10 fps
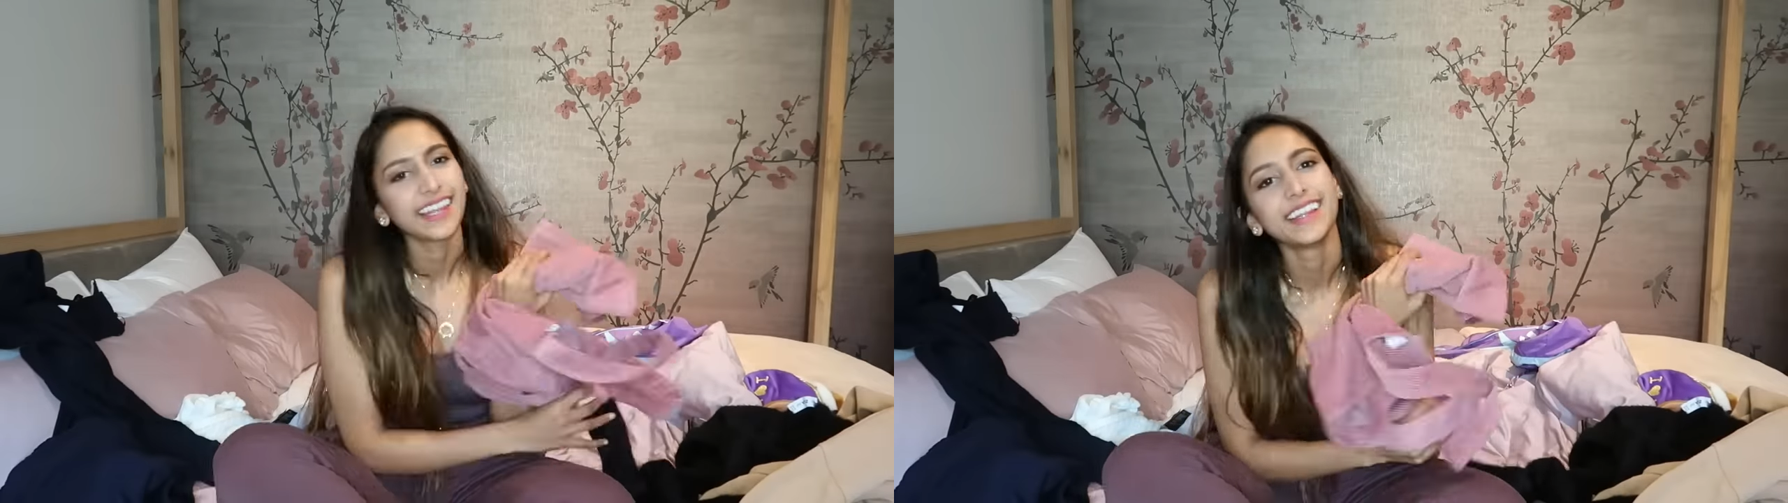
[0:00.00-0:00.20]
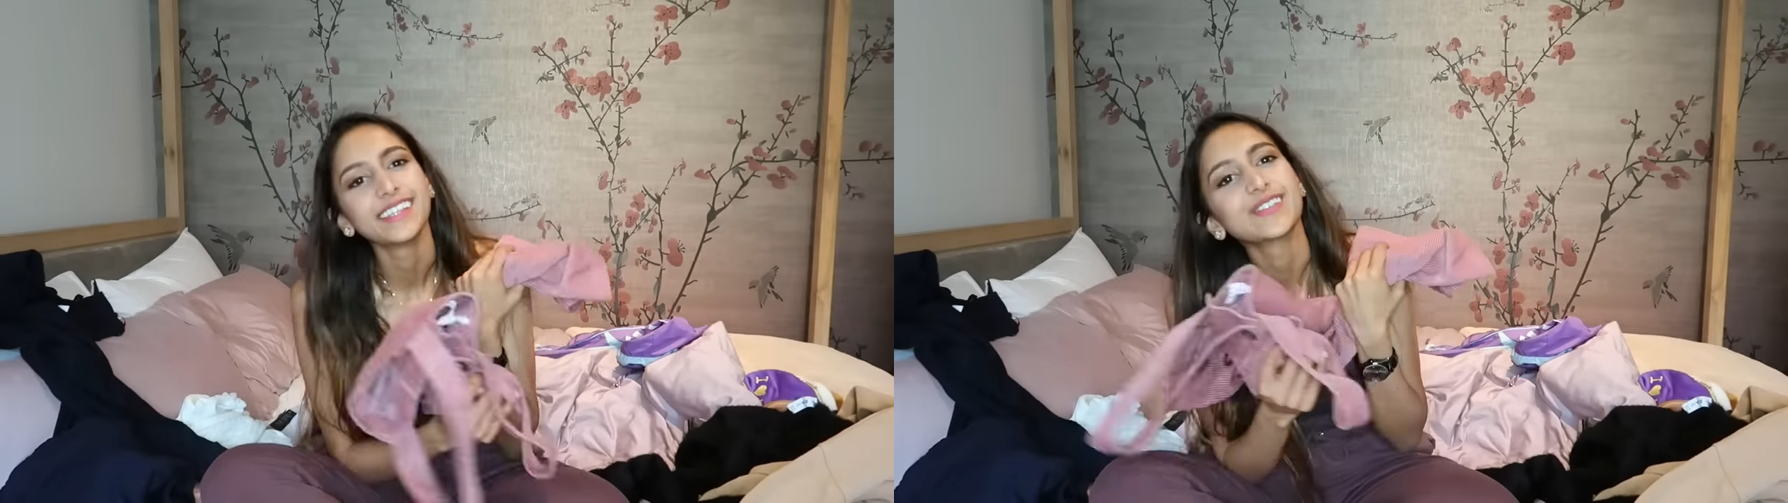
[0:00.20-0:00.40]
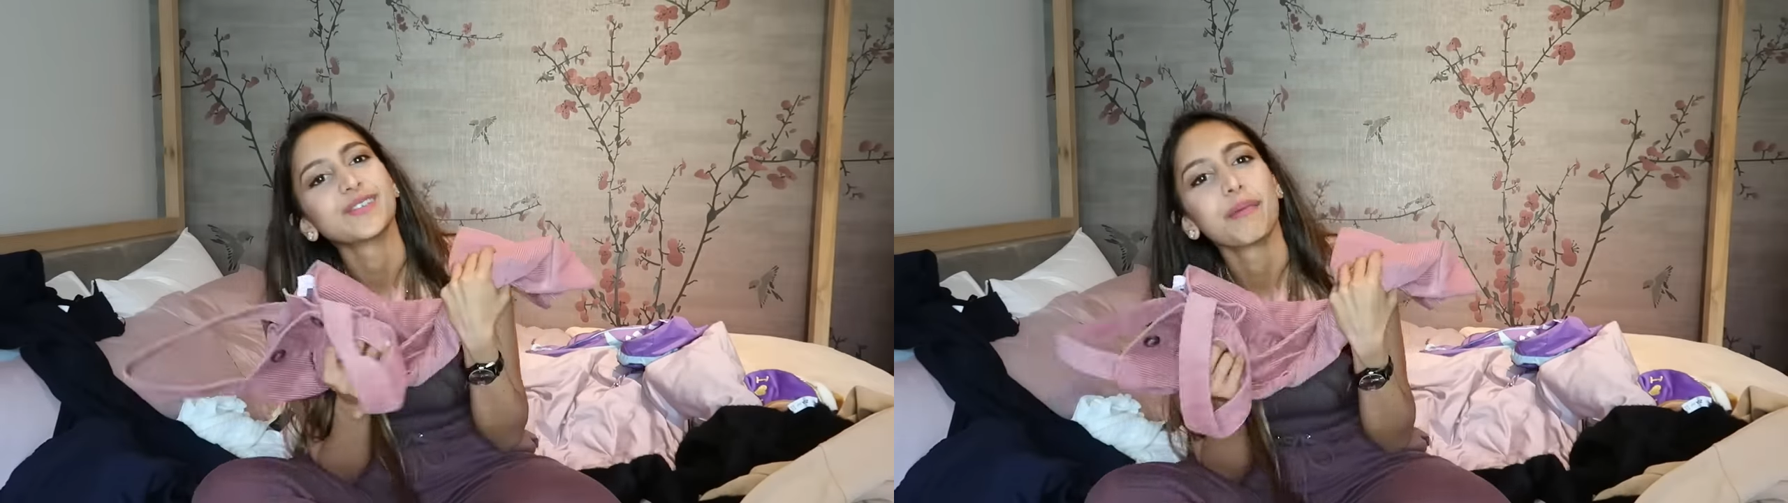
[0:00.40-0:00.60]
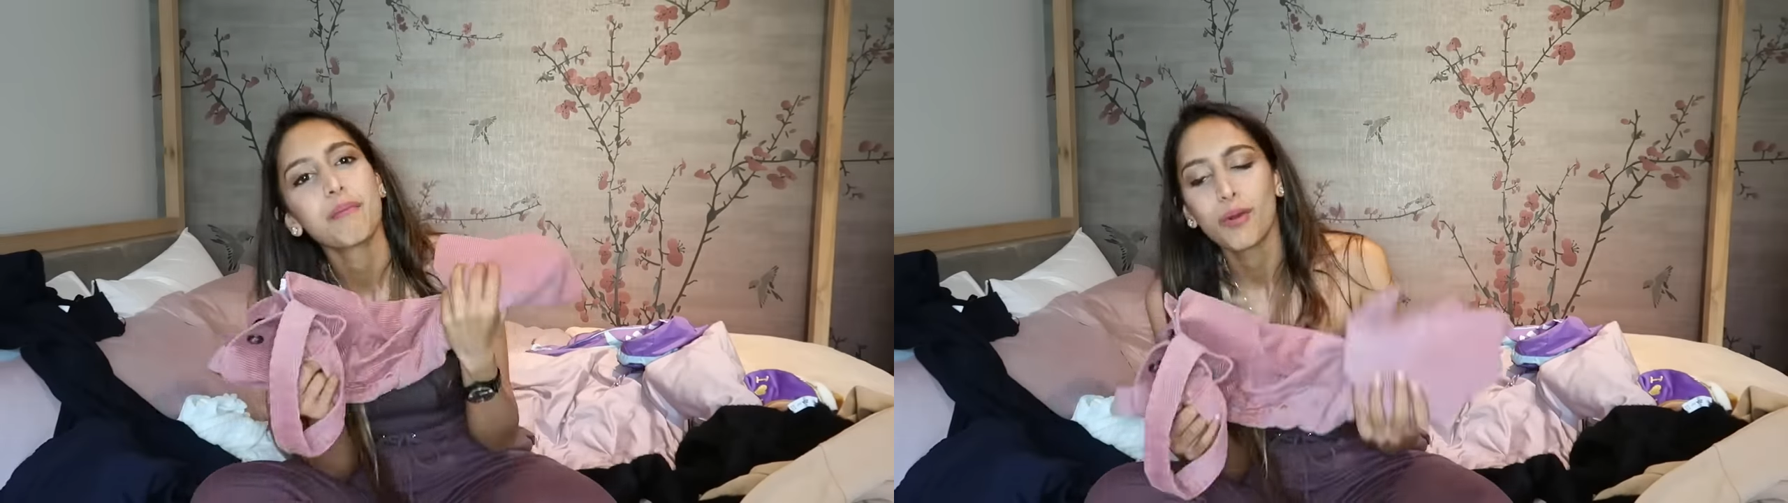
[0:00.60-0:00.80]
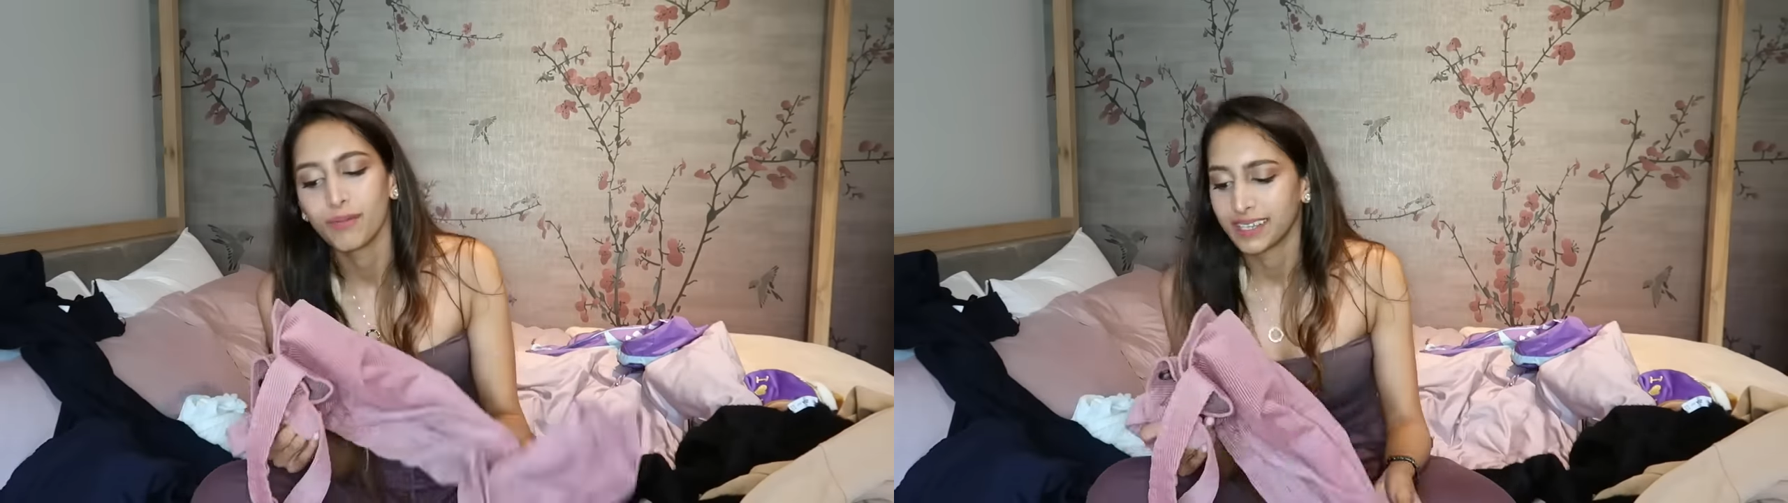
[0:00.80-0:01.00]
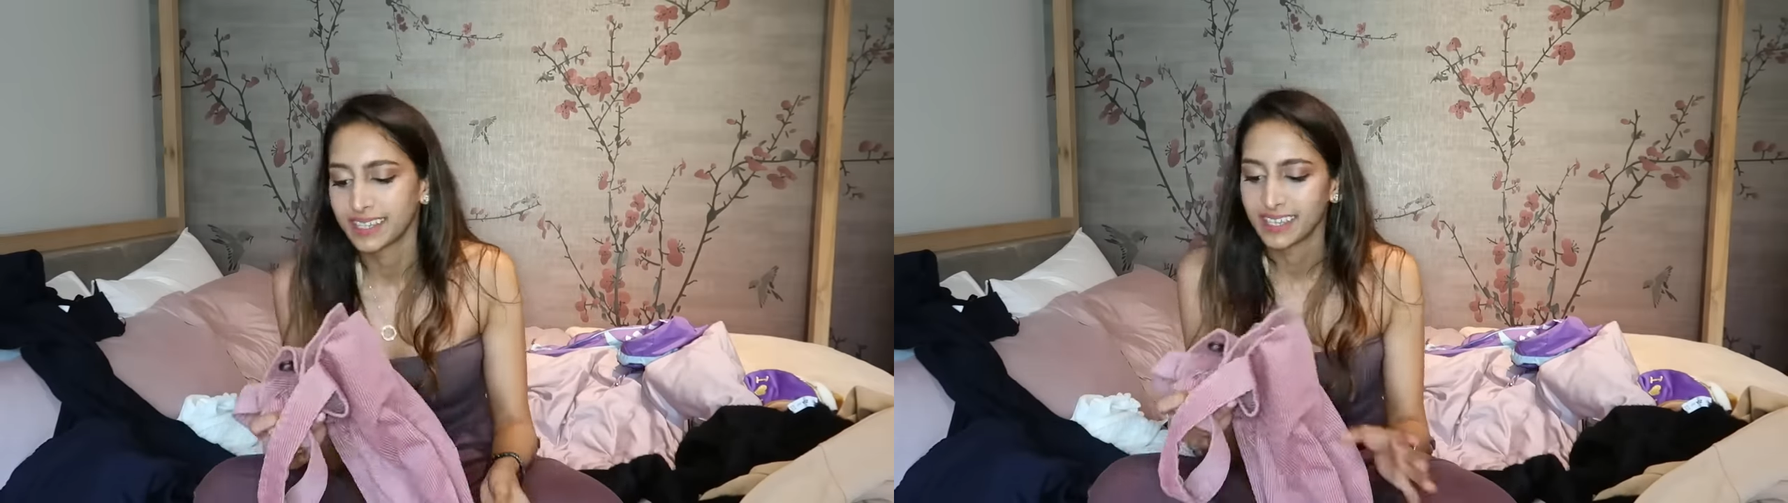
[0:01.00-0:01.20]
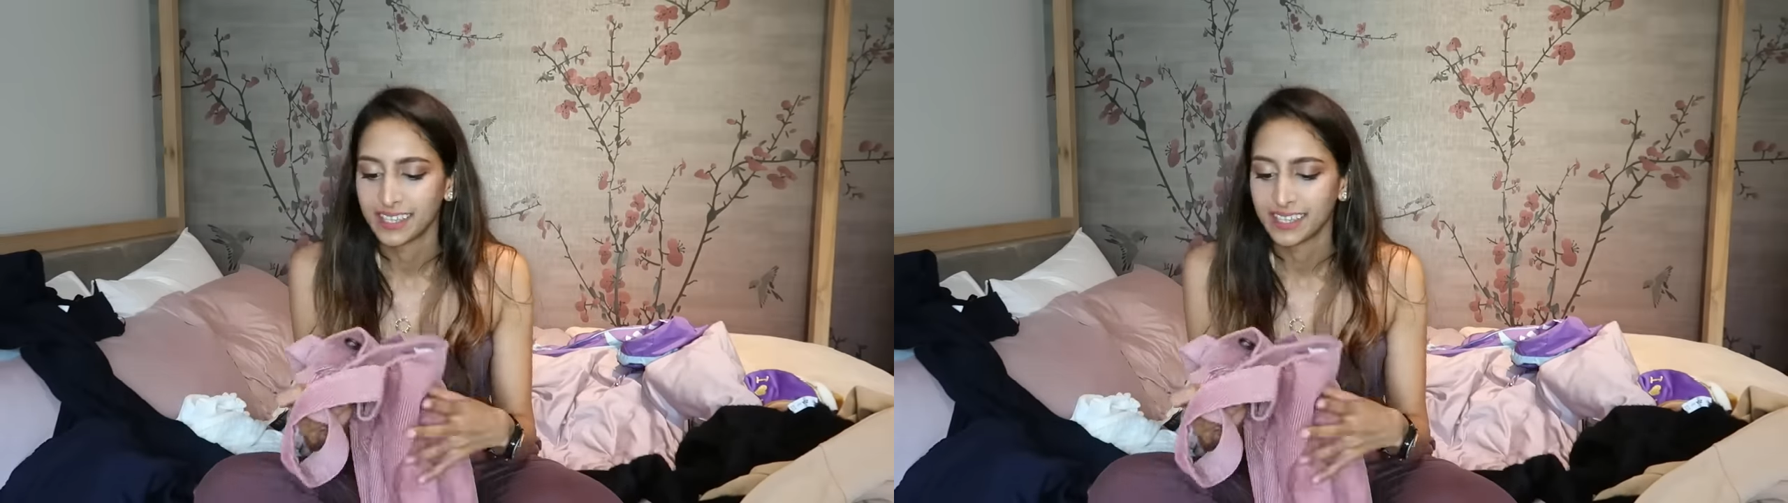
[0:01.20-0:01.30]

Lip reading: And then this one, my mom, like,